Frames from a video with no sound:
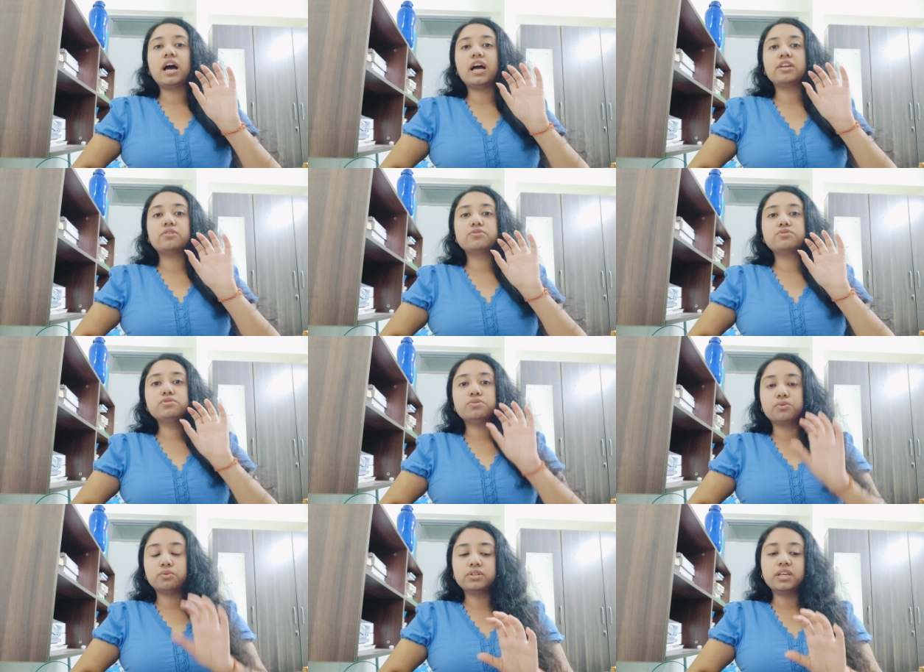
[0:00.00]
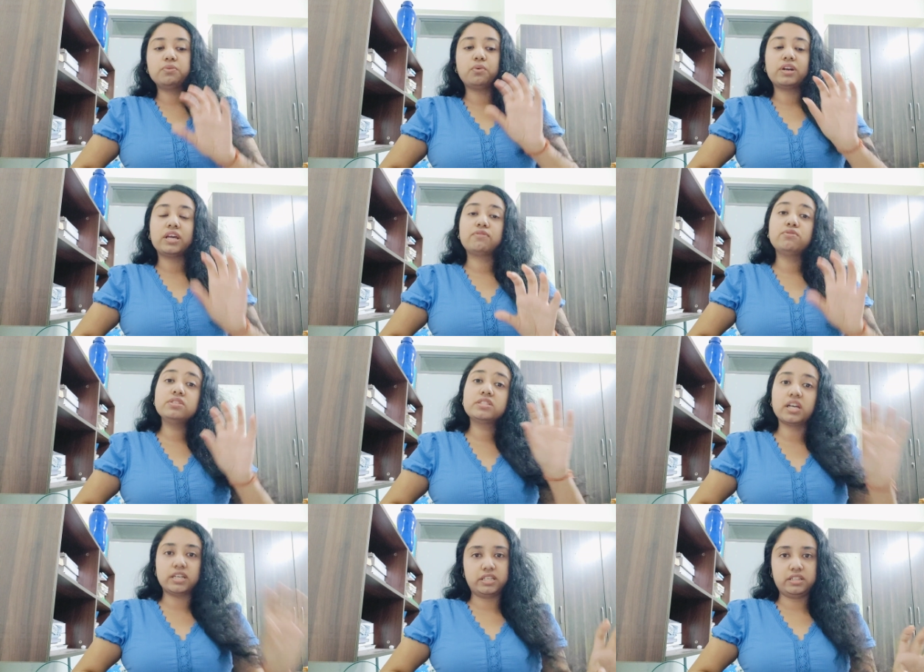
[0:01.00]
I used to know that what I have to
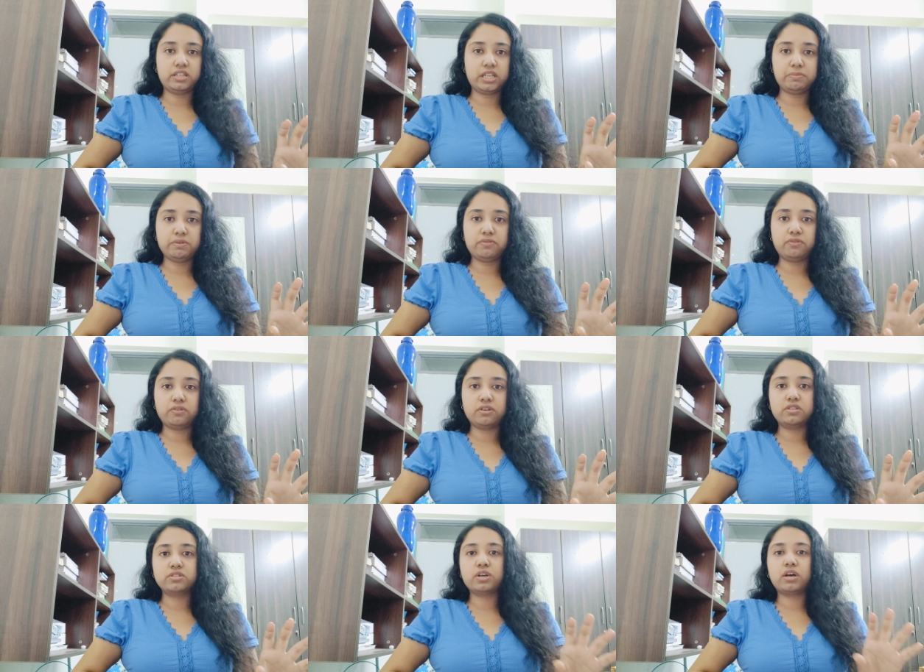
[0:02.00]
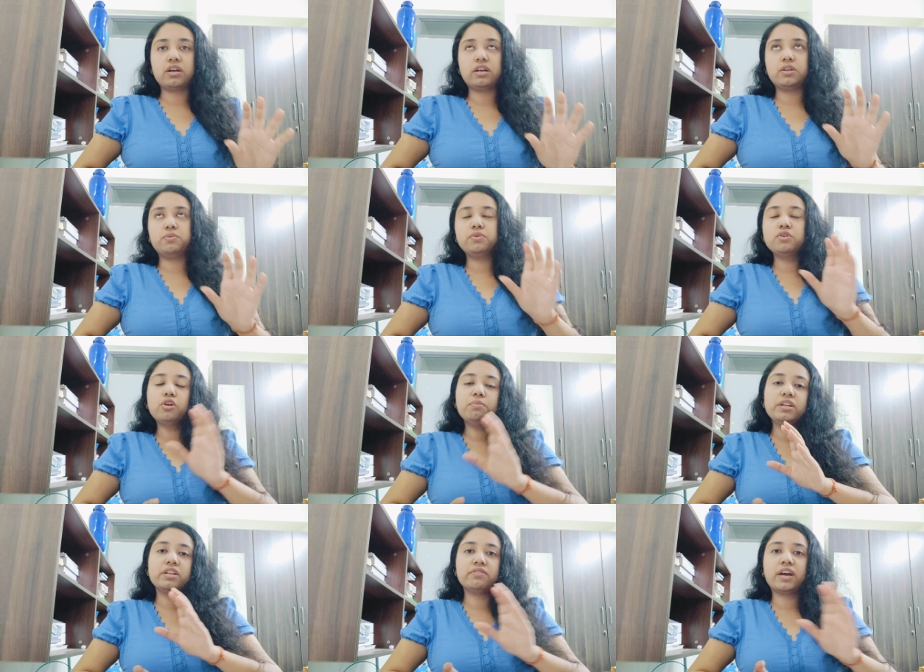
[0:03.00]
study the day before. So it would not
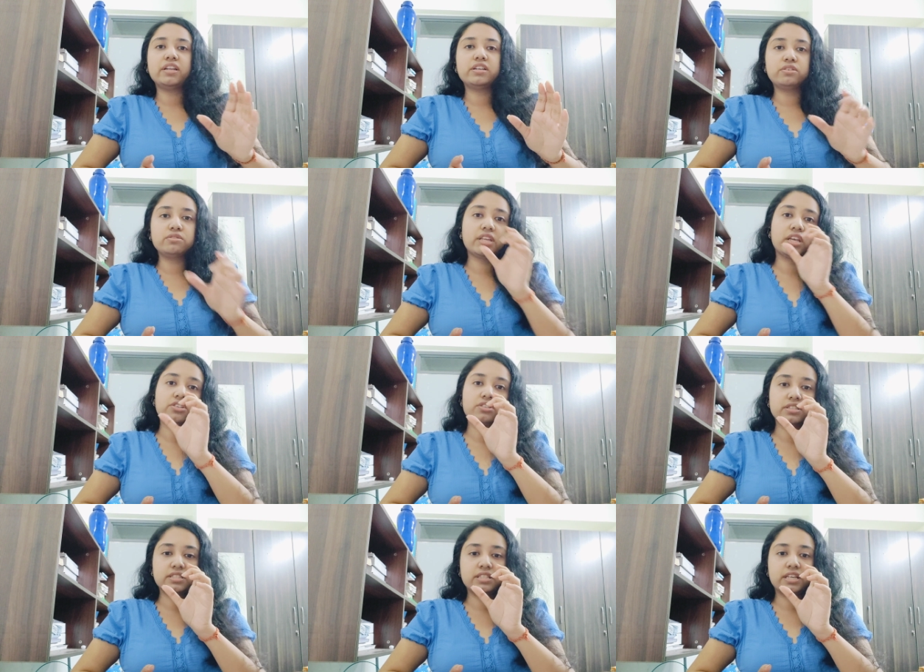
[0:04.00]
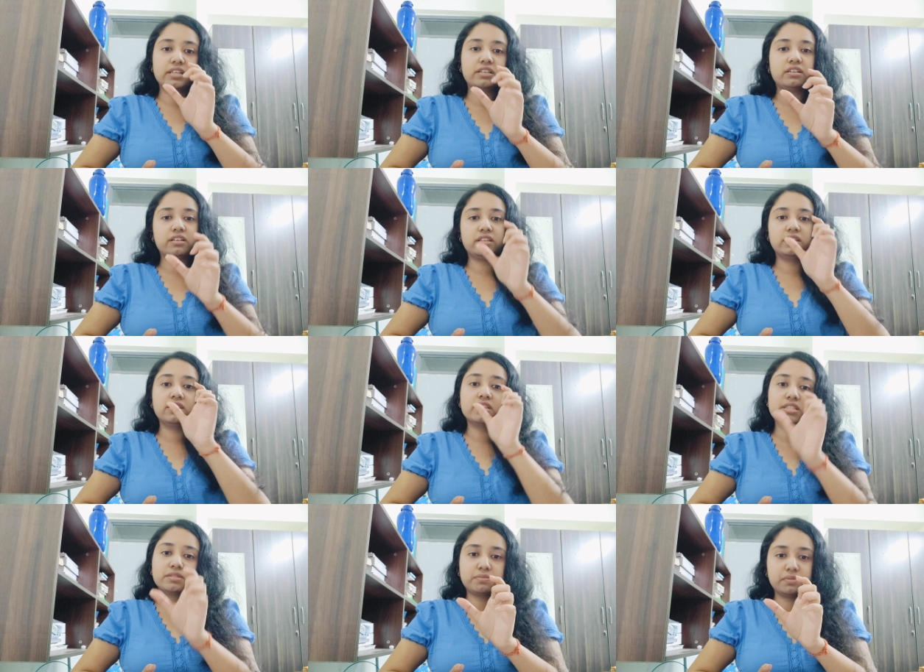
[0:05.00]
be divided into sections like in
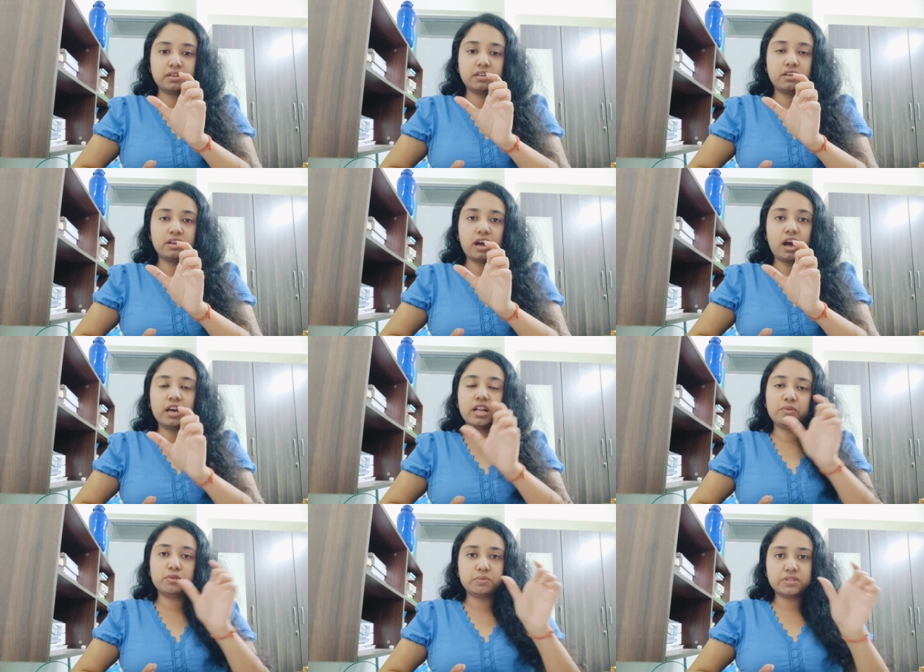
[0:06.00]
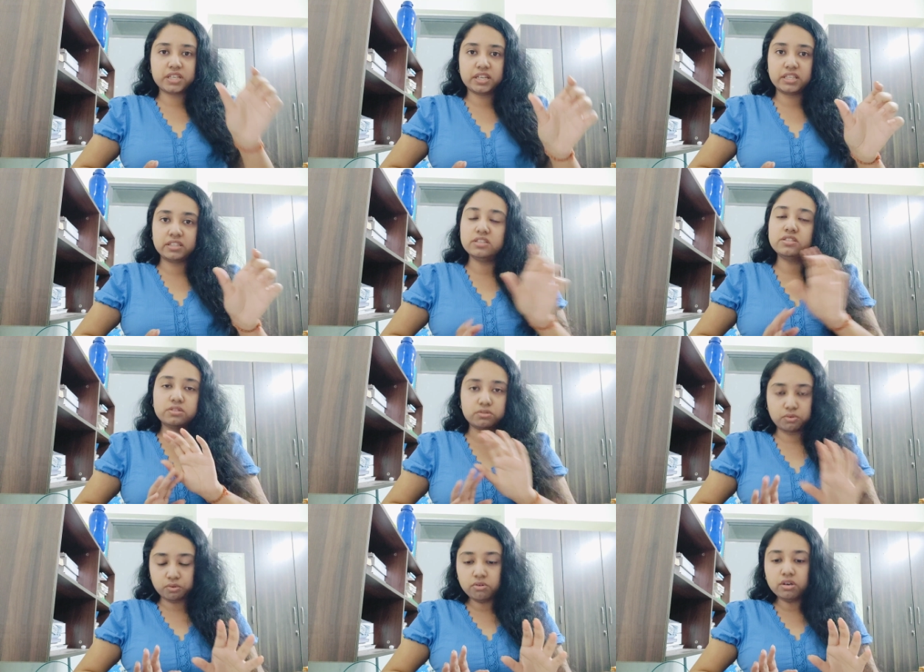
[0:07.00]
this hour I would be studying this,
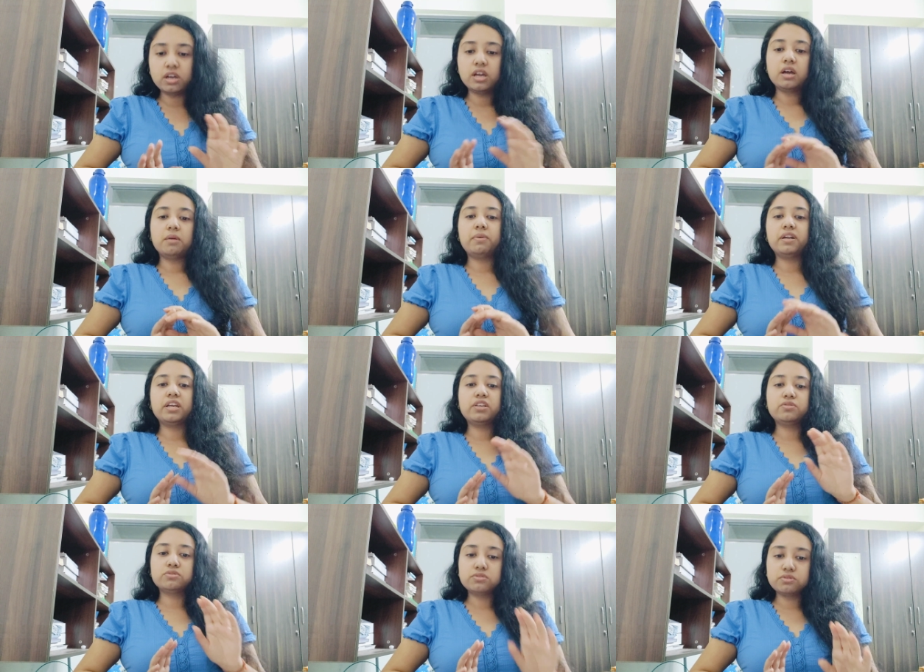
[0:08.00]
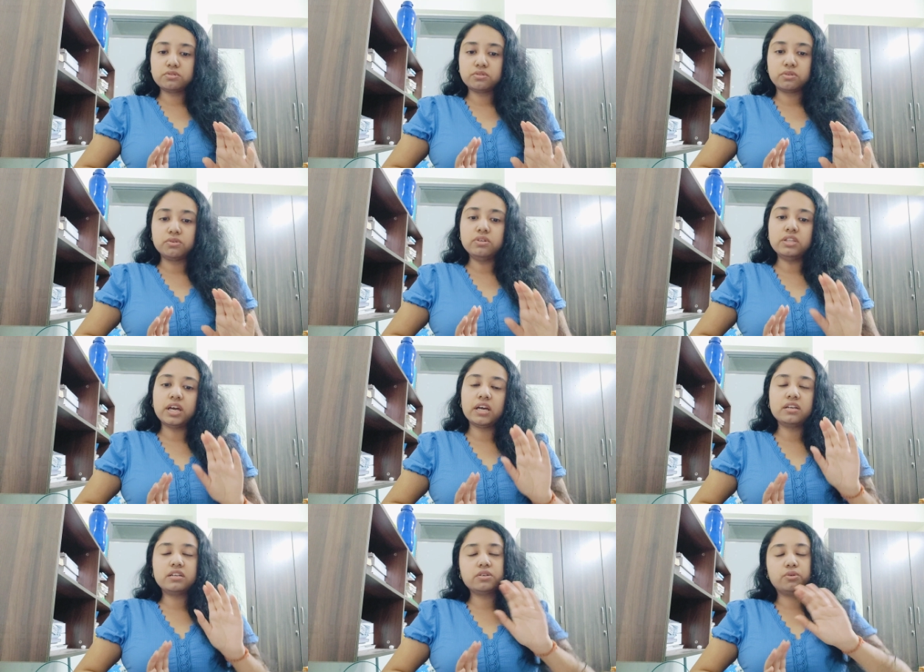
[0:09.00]
no. But I used to know
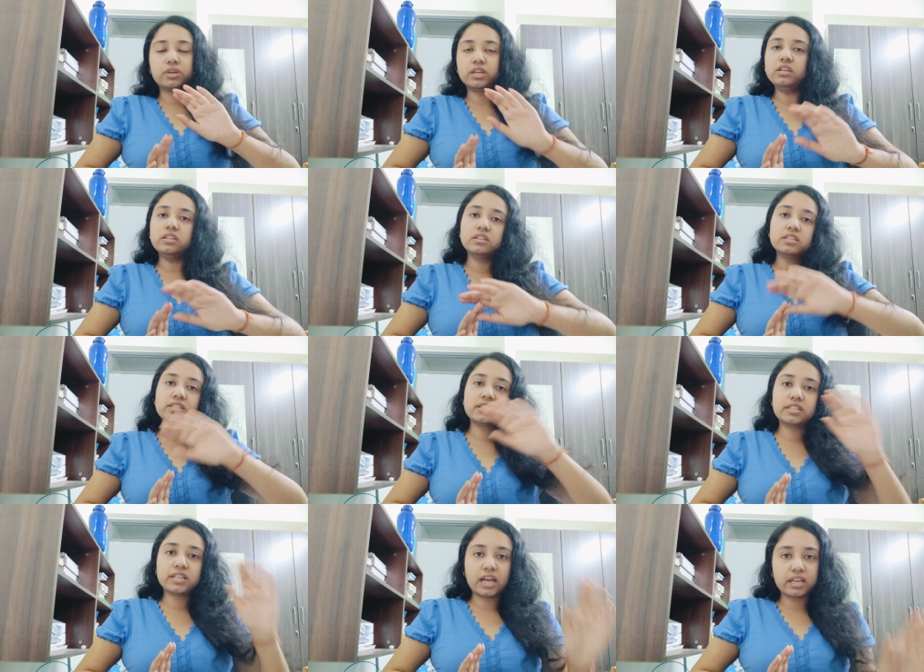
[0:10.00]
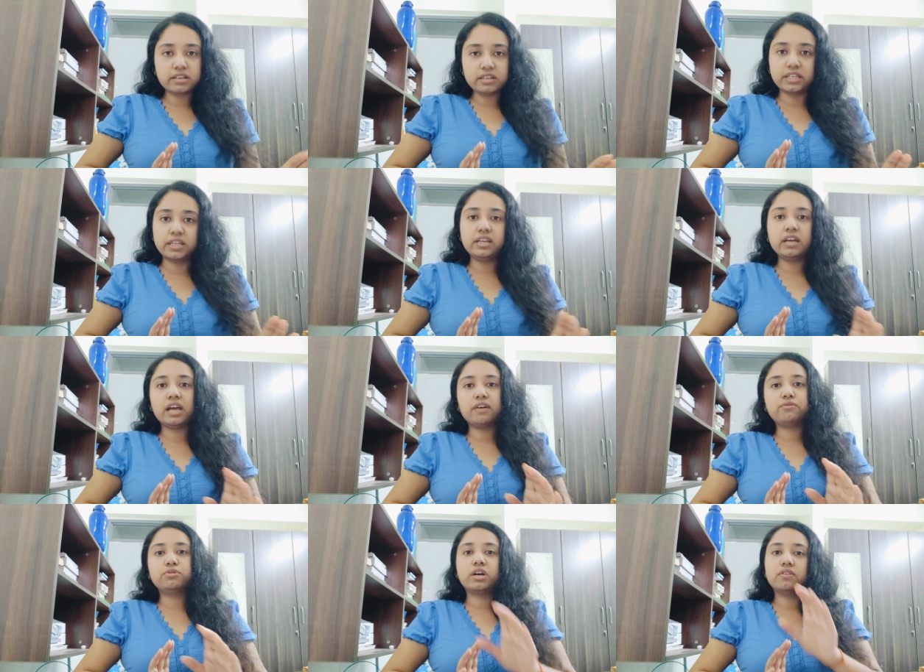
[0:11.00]
that, okay, in this entire day I
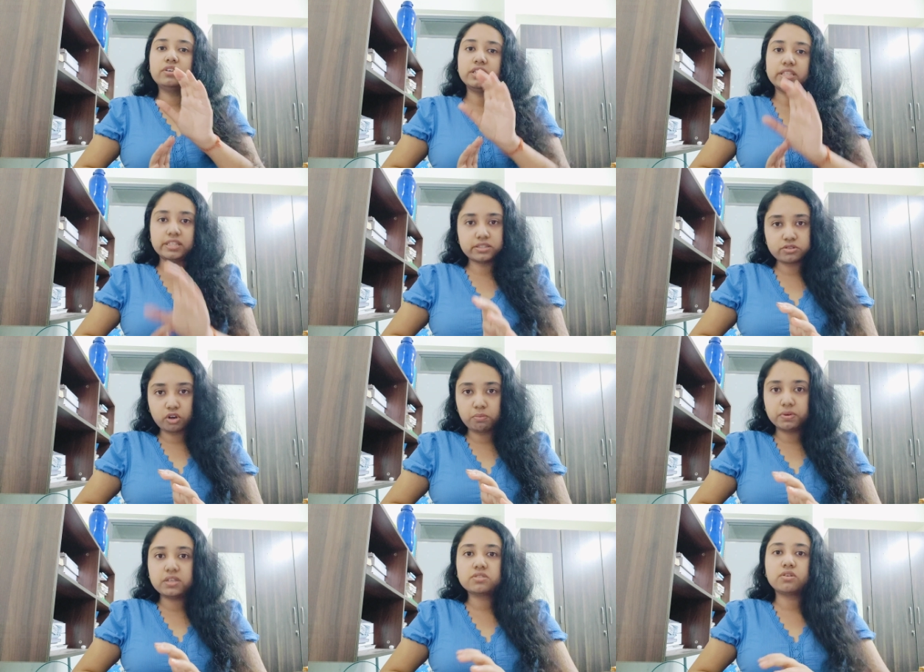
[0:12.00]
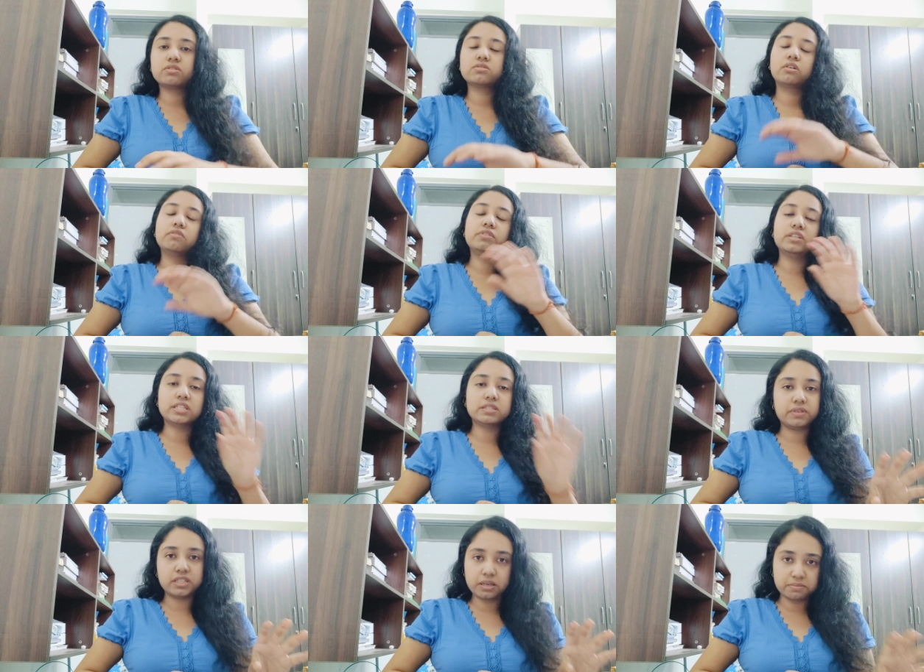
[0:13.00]
have to cover these topics or solve these
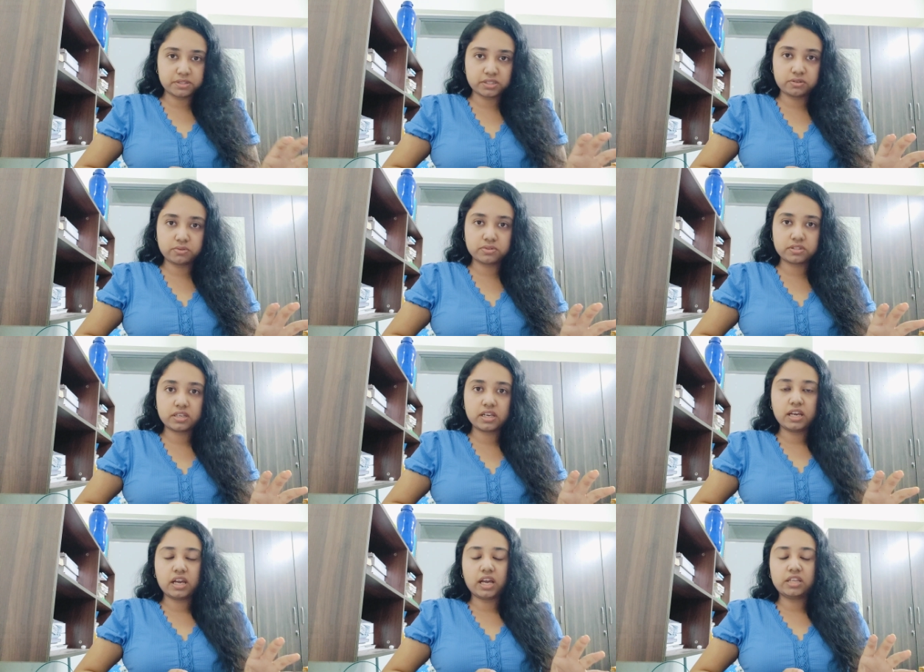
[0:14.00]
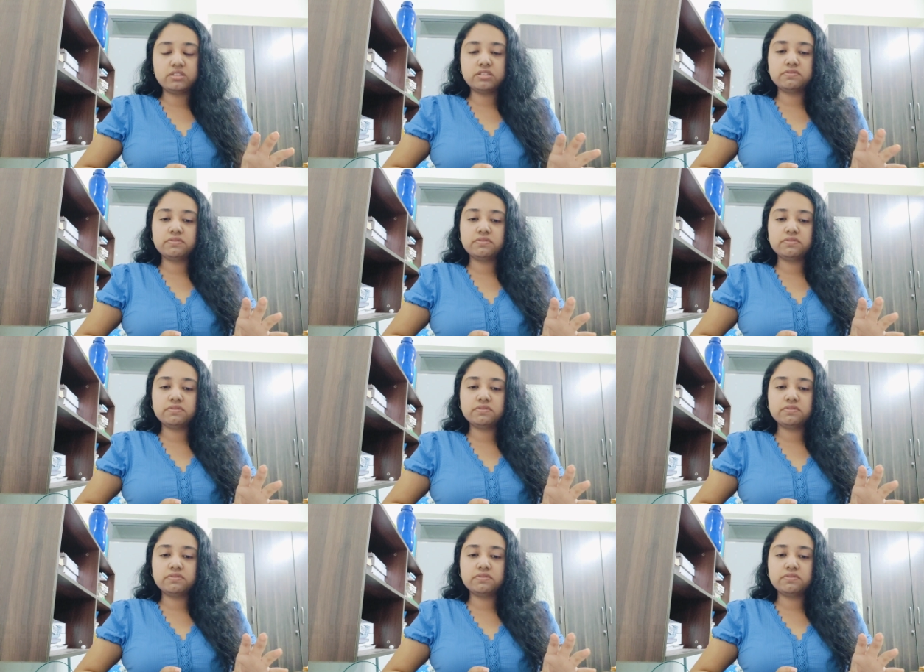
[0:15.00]
many MCQs. I just